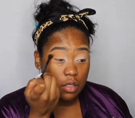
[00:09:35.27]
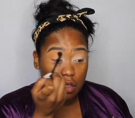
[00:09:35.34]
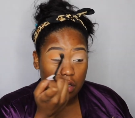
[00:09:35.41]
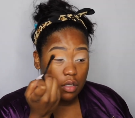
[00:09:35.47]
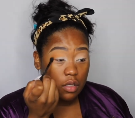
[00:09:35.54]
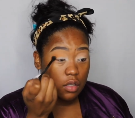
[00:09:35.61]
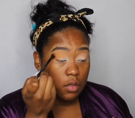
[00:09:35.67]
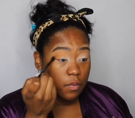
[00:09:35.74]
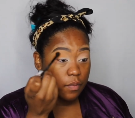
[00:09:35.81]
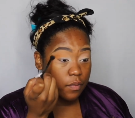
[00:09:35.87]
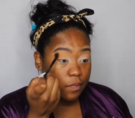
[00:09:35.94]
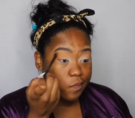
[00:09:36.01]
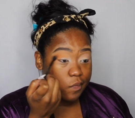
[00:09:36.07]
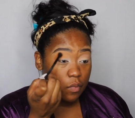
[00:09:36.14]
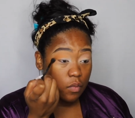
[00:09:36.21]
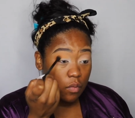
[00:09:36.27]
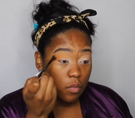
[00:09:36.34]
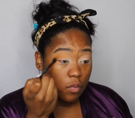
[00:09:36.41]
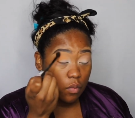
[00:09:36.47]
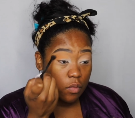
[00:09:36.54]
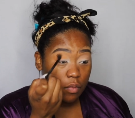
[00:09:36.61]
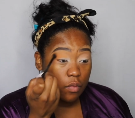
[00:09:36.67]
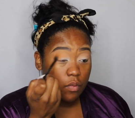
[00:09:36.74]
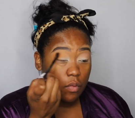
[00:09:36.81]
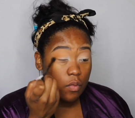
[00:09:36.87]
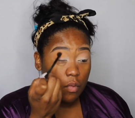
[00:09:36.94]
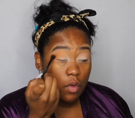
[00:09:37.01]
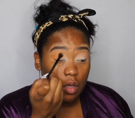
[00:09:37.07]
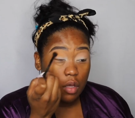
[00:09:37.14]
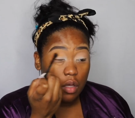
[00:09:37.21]

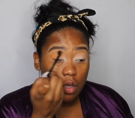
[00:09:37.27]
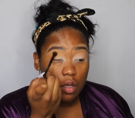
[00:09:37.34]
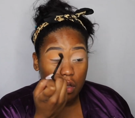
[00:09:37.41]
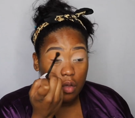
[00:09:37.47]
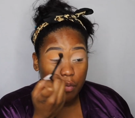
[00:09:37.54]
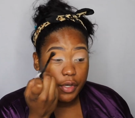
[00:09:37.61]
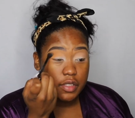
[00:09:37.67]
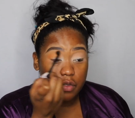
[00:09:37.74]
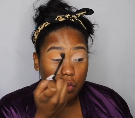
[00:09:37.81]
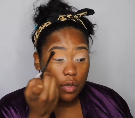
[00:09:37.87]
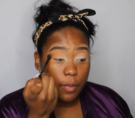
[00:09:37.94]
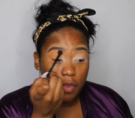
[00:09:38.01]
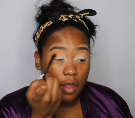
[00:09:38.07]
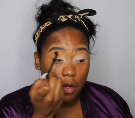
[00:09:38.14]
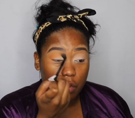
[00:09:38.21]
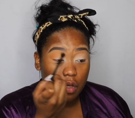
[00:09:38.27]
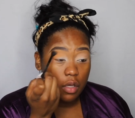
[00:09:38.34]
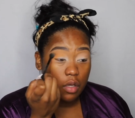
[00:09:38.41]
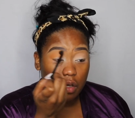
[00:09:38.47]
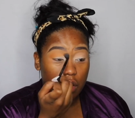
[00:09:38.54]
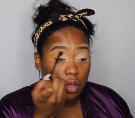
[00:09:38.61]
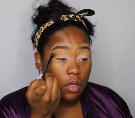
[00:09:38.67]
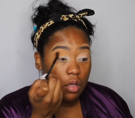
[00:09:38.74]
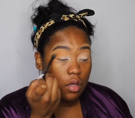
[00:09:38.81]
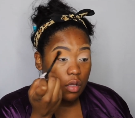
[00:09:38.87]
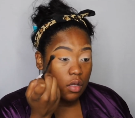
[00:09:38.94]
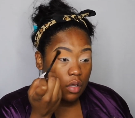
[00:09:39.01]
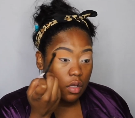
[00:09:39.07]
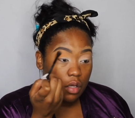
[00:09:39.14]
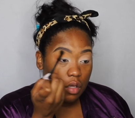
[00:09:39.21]

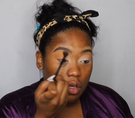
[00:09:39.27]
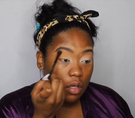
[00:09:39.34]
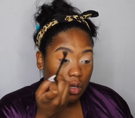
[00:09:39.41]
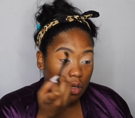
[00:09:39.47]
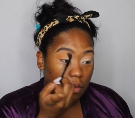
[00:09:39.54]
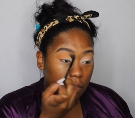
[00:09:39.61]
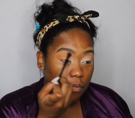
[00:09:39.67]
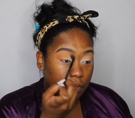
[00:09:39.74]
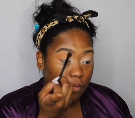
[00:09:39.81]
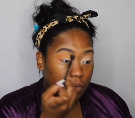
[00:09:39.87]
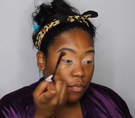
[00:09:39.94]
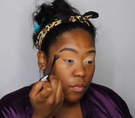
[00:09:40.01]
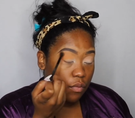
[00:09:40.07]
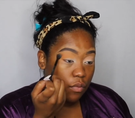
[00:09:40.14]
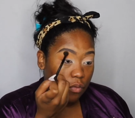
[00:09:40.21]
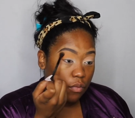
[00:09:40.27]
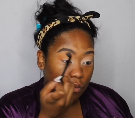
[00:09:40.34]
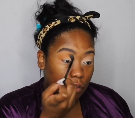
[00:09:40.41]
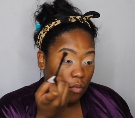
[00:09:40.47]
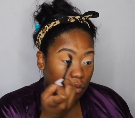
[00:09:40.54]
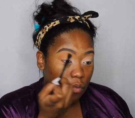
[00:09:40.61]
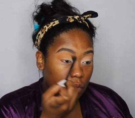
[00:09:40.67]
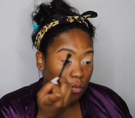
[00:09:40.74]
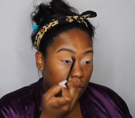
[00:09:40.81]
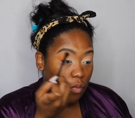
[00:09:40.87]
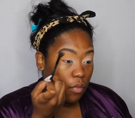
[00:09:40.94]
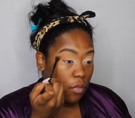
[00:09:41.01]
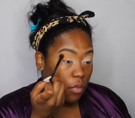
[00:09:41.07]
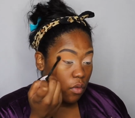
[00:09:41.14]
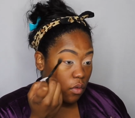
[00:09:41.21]

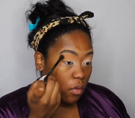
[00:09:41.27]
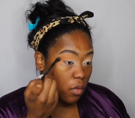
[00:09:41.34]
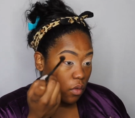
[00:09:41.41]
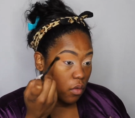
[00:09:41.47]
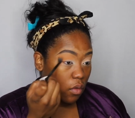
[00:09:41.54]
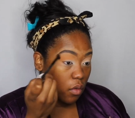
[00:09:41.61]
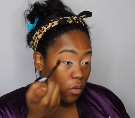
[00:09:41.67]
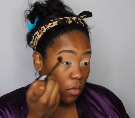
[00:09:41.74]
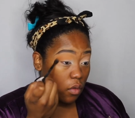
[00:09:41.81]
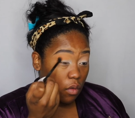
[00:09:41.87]
No one is speaking in this clip.